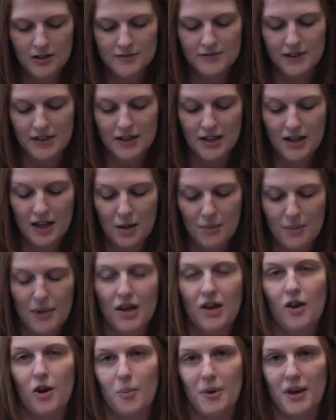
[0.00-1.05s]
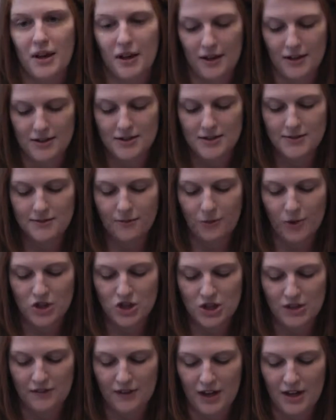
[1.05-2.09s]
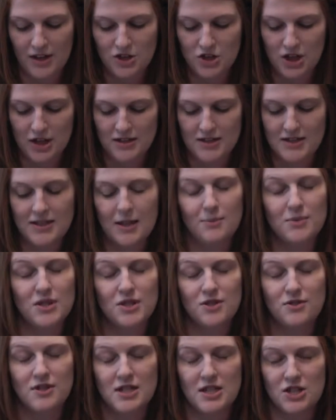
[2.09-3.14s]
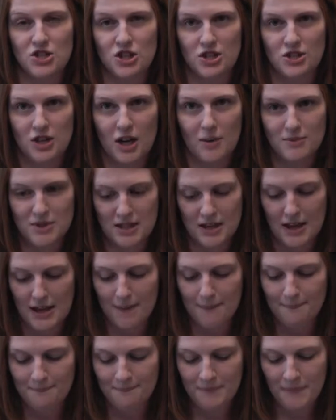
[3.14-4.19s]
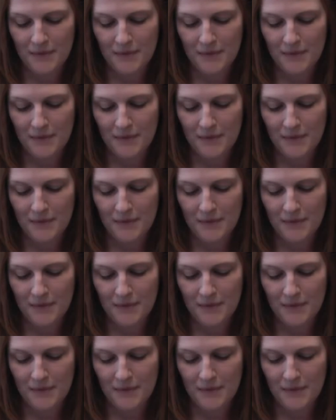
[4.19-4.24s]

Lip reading: Linda can't be here because, fortunately, she has a substitute teaching job today.